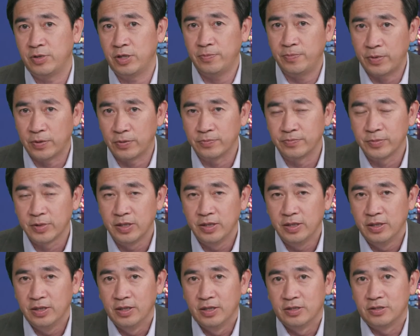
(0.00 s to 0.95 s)
people.
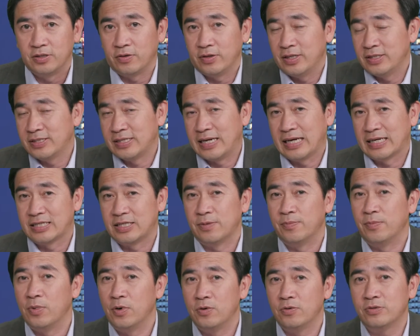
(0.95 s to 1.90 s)
So it's like the
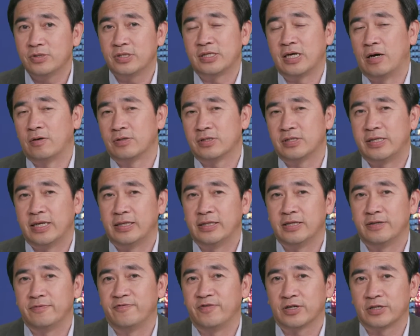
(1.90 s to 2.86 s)
most
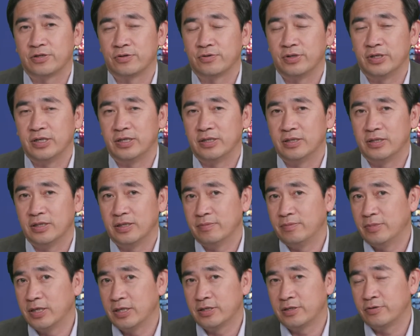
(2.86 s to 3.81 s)
outstanding victory in the
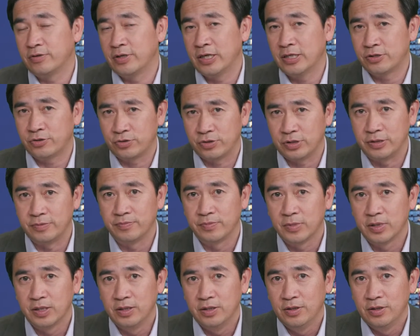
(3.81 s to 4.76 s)
military history.
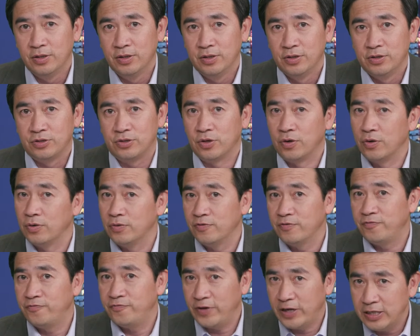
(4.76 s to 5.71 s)
So
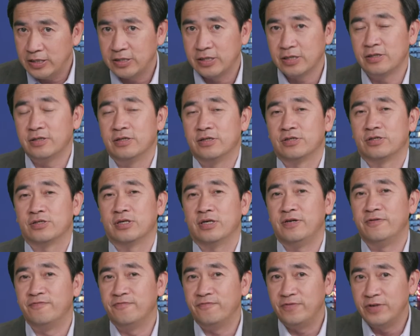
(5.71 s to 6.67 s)
facing this
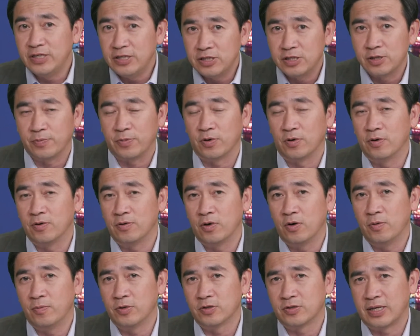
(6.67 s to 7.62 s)
invincible,
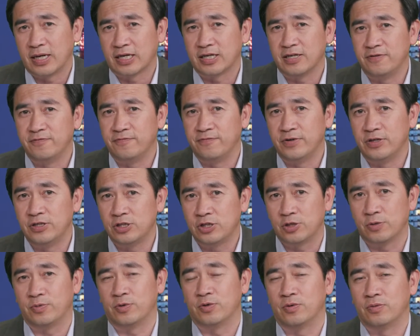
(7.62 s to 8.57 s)
almost like
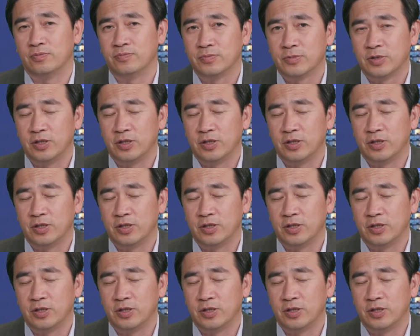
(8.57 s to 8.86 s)
invincible,